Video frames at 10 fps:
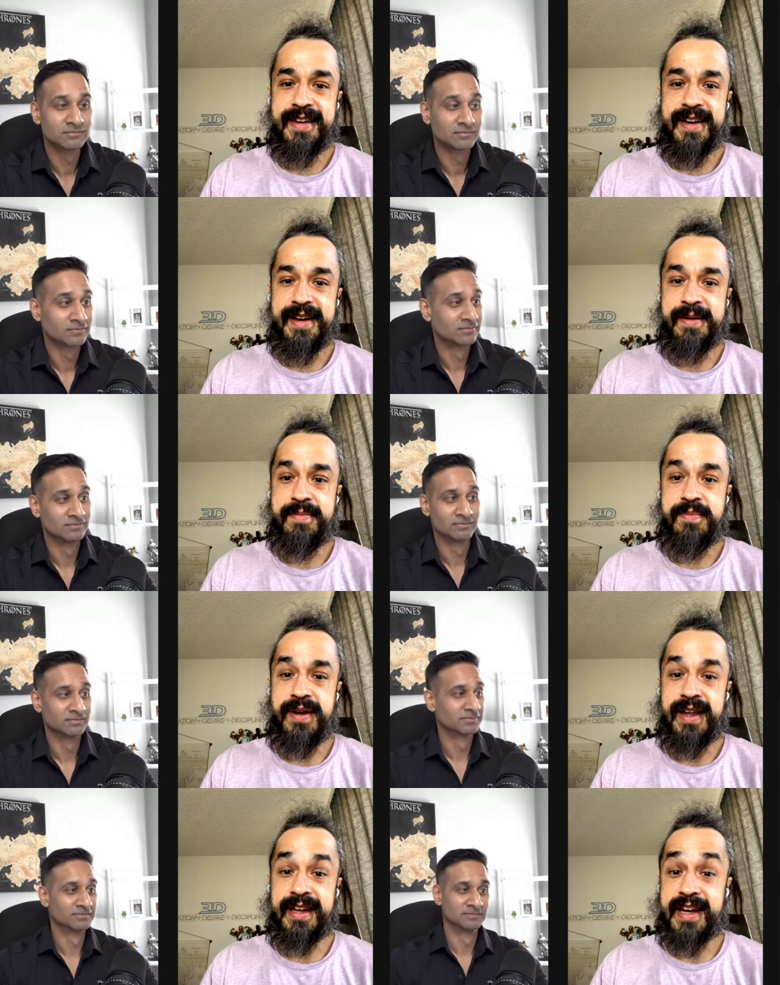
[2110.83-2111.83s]
Speaker 1: Uh,
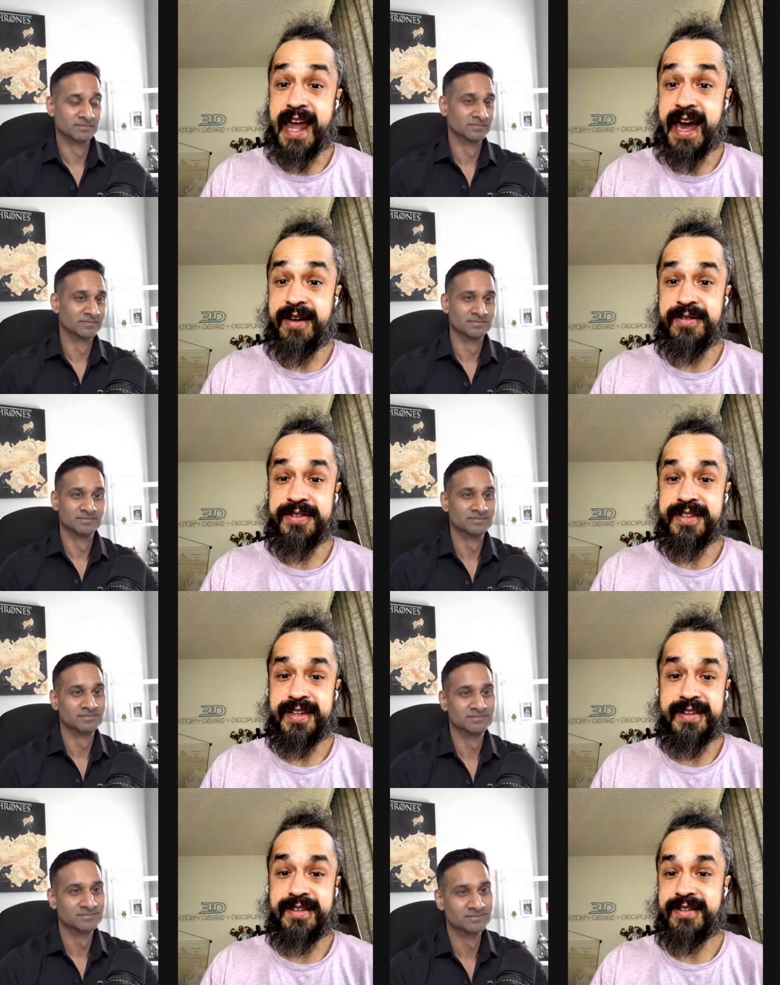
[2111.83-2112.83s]
but like now it's
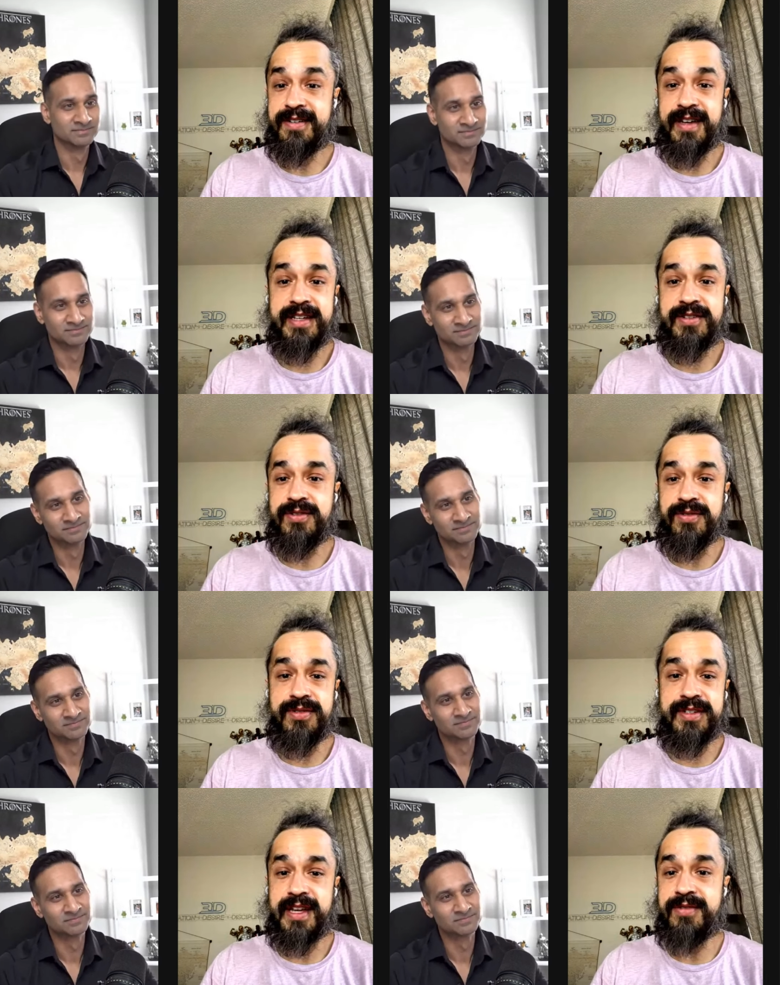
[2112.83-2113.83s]
like, that's cool
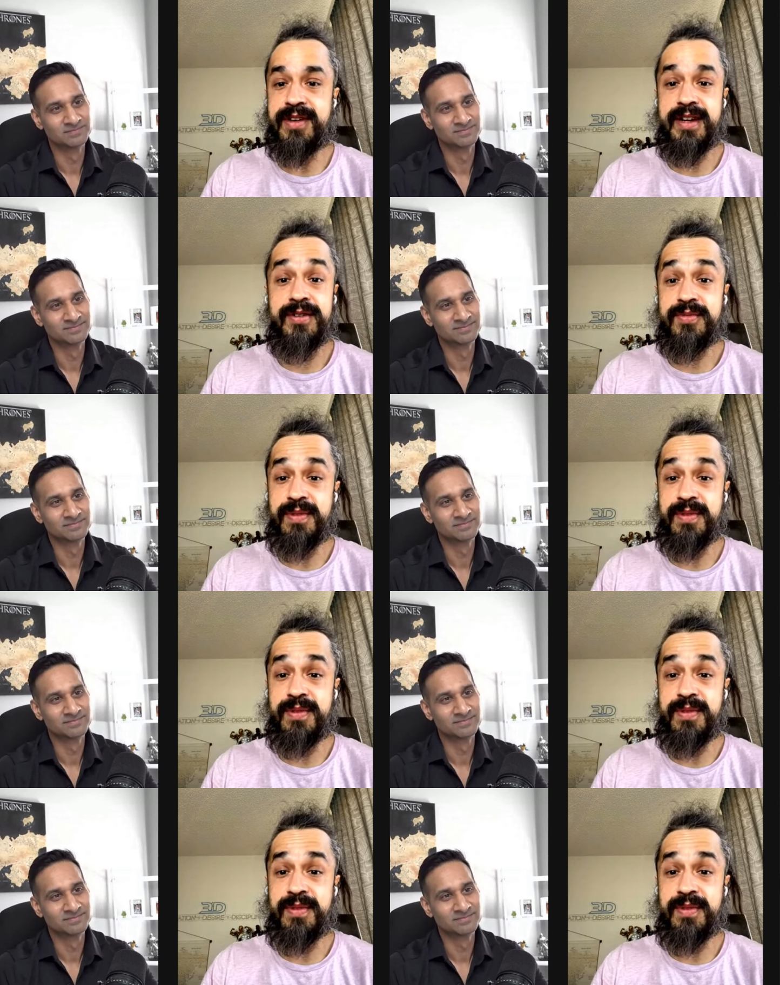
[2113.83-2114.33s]
because I don't care.